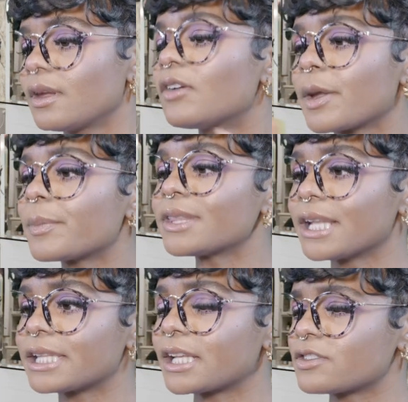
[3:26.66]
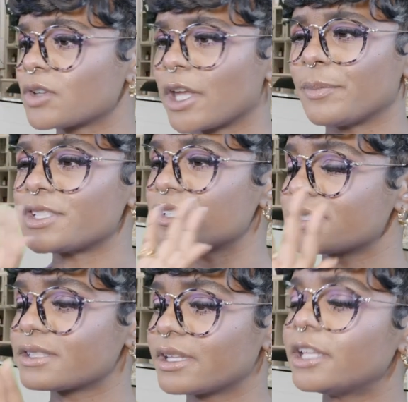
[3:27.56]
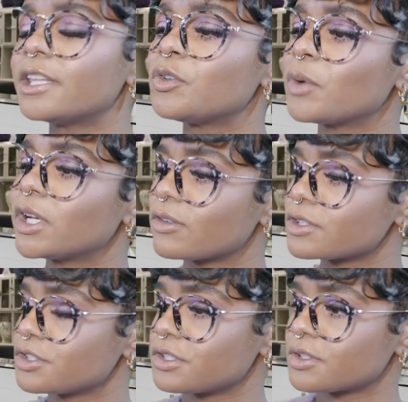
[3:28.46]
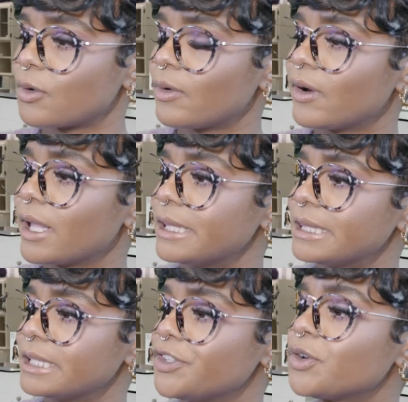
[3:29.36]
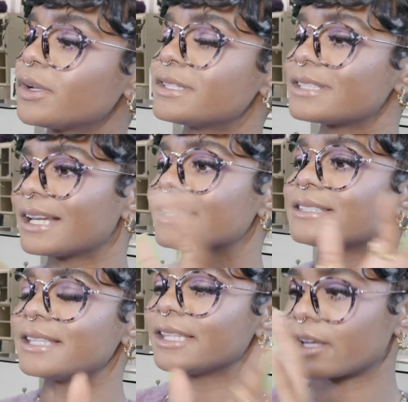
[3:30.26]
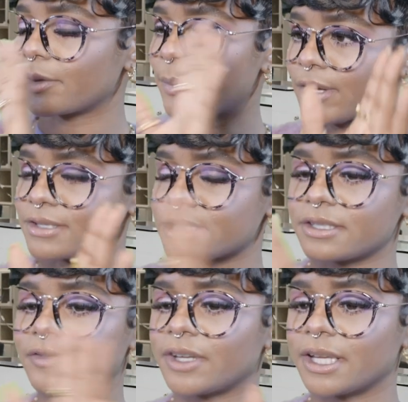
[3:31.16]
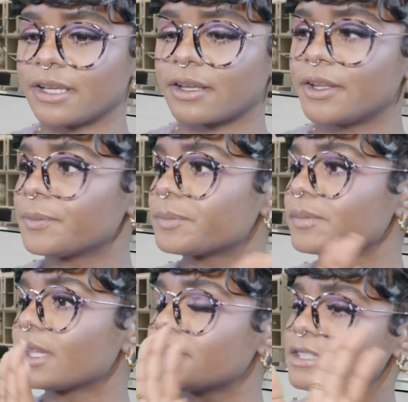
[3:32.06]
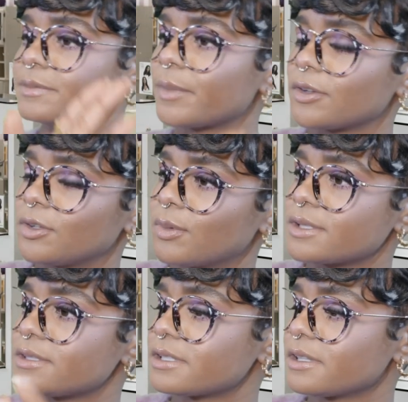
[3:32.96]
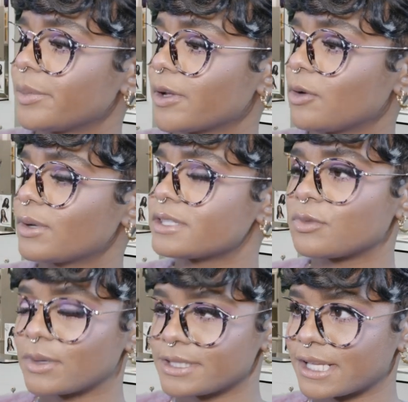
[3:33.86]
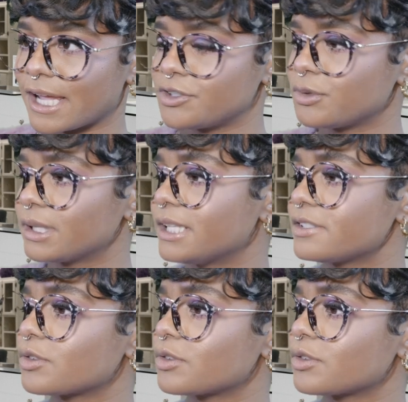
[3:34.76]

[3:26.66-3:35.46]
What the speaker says: okay, but that's okay. But and then we could also just go and you could see the comparison of the smaller ones to the bigger ones, the ones that I do at least.